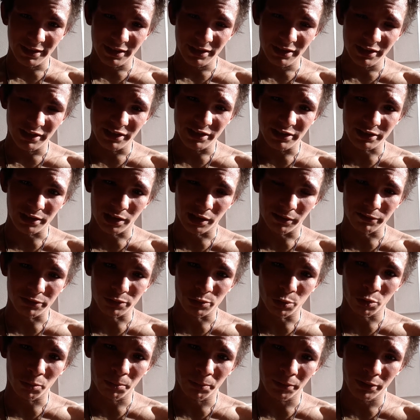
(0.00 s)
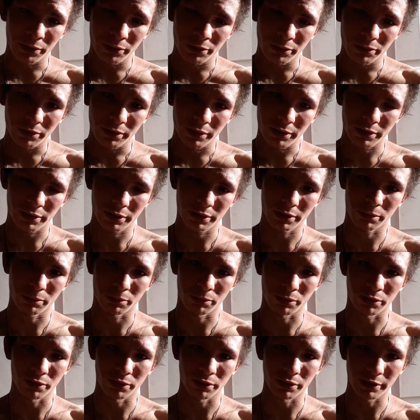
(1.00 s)
in the sign of Scorpio.
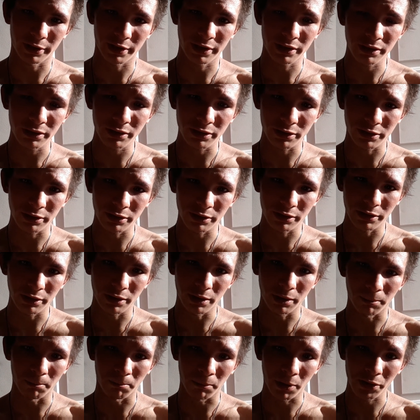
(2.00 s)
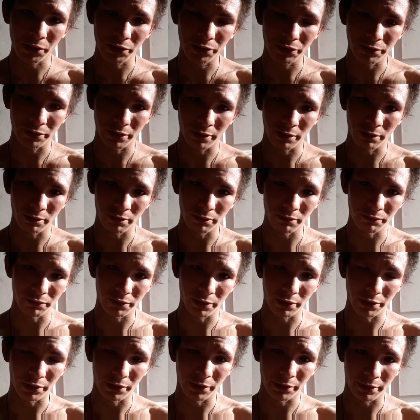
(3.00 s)
We're in the month of
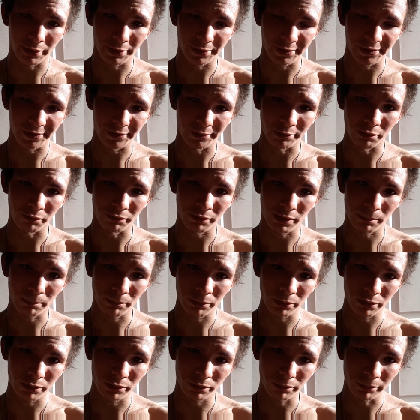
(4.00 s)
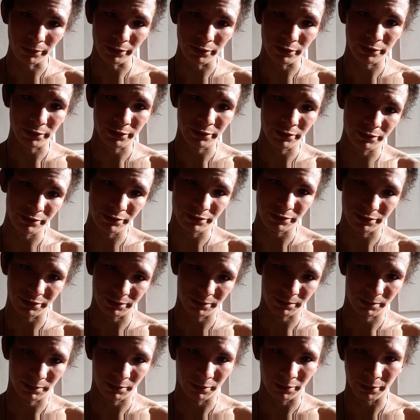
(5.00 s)
November, which
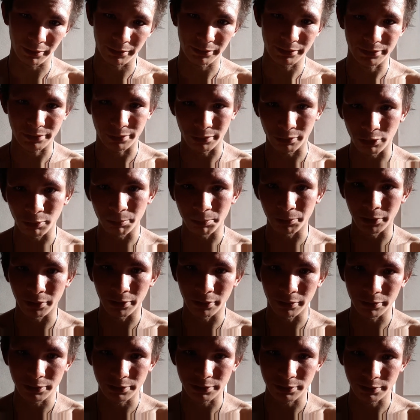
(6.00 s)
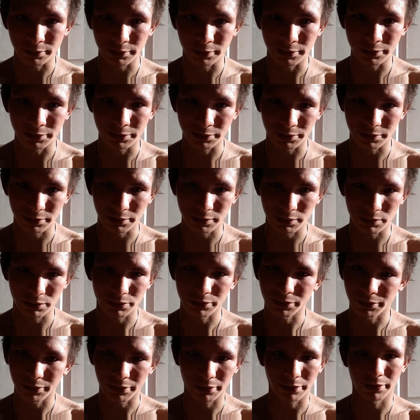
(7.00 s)
is Scorpio season,
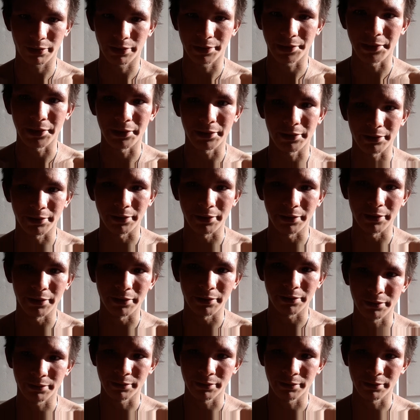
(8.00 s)
and